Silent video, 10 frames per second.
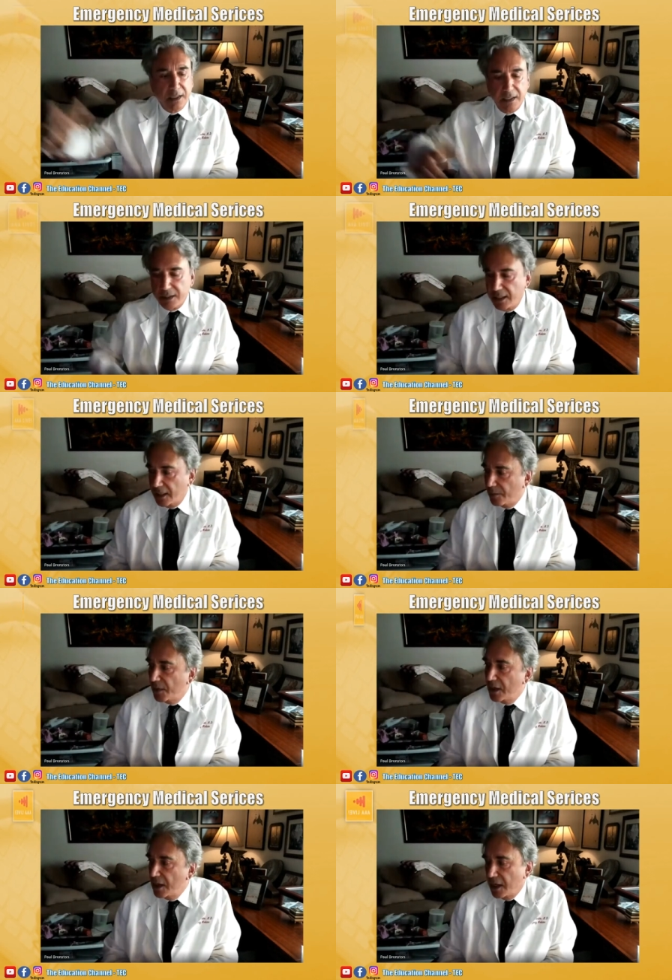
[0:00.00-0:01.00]
him
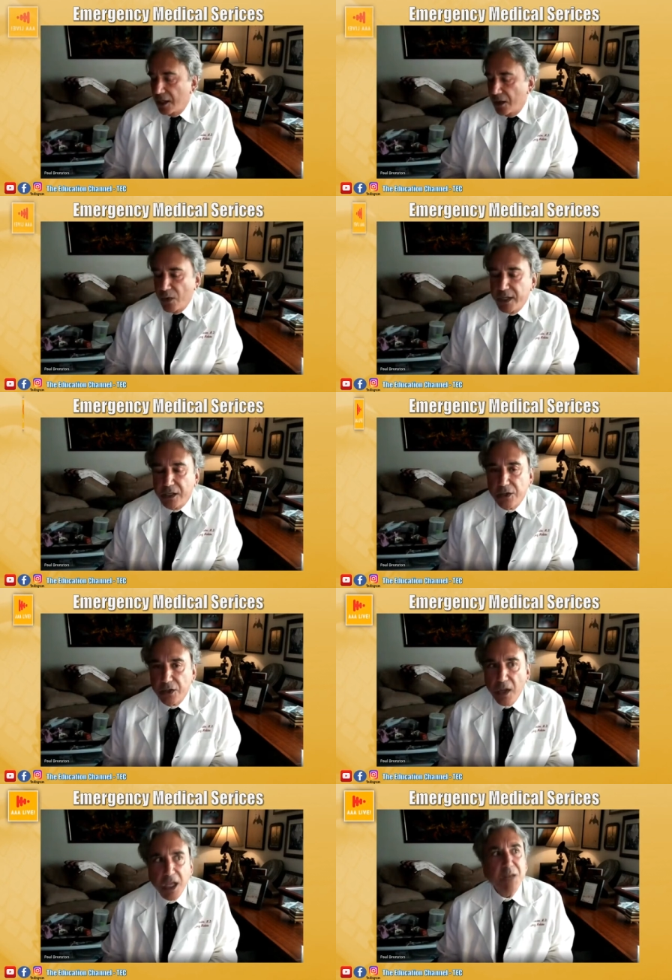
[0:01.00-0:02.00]
in what he can do.
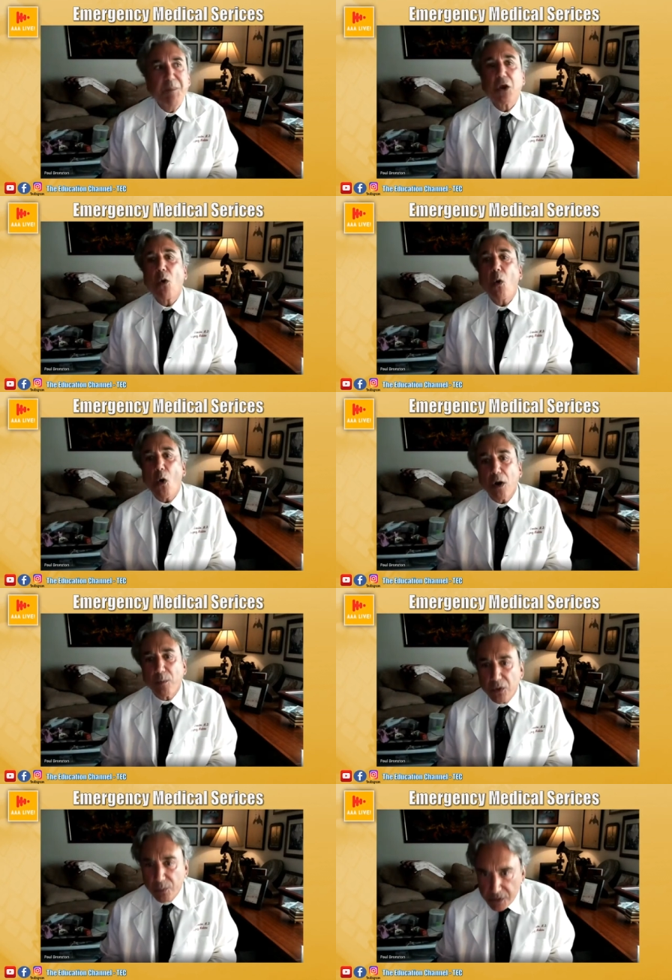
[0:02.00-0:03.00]
He'd be a
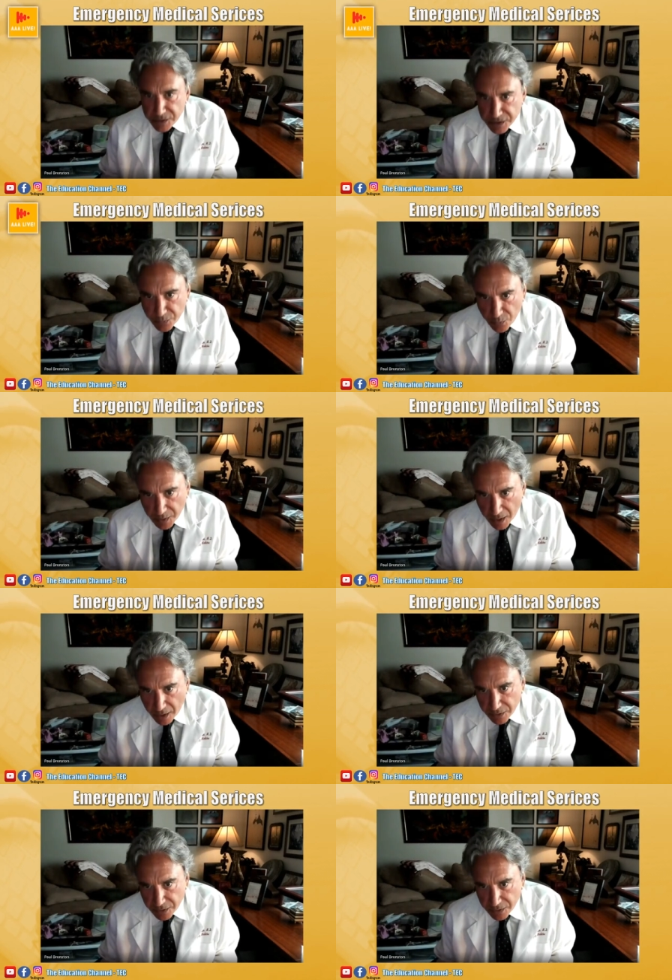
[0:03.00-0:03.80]
horrible emergency room doctor.